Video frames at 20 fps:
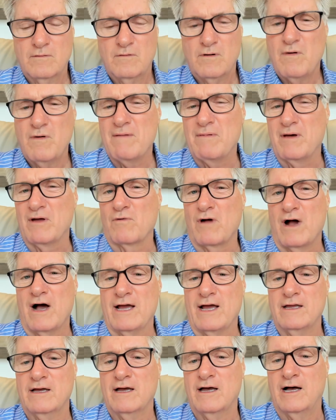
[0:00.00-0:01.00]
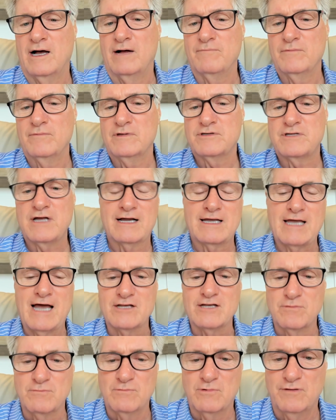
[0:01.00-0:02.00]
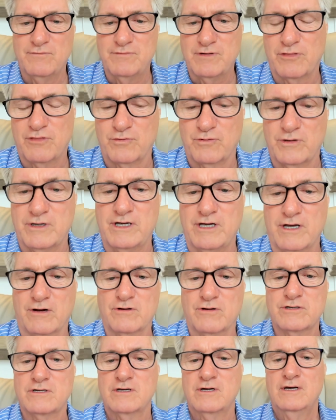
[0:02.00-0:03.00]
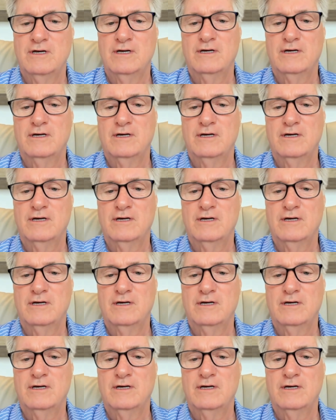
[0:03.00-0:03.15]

Well, wait a minute, Ry. The stock hasn't moved in 3 years.